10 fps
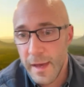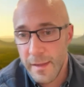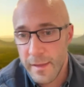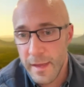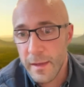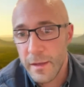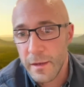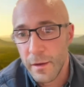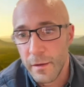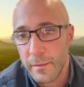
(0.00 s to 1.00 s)
i think
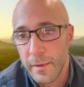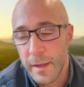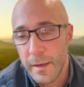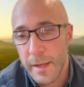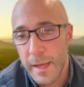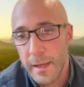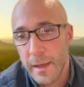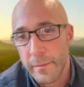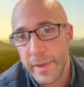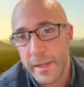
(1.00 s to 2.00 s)
you know and getting
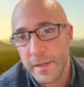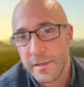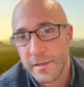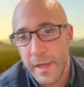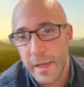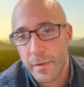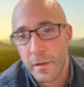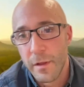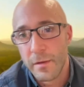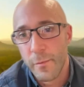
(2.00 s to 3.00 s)
opinions of people
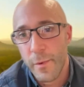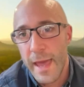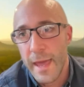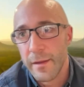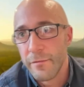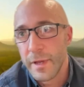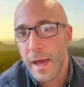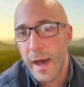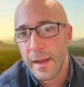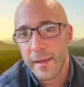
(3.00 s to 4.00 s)
along the way
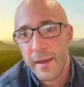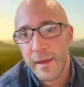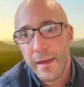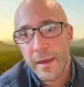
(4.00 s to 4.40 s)
regarding